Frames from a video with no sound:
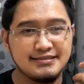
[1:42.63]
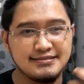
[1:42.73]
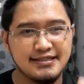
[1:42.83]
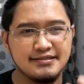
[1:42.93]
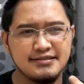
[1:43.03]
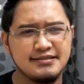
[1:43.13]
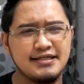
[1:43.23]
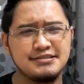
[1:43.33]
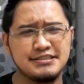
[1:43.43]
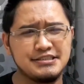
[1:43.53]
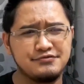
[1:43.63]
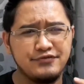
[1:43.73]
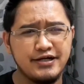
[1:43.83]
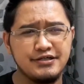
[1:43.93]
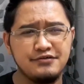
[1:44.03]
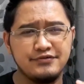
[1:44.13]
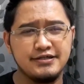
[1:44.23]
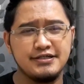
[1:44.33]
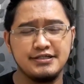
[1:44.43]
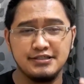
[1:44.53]
Tart Nenas is very,
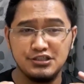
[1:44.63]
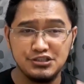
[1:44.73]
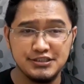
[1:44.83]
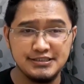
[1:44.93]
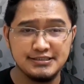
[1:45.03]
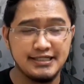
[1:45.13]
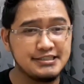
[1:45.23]
very delicious,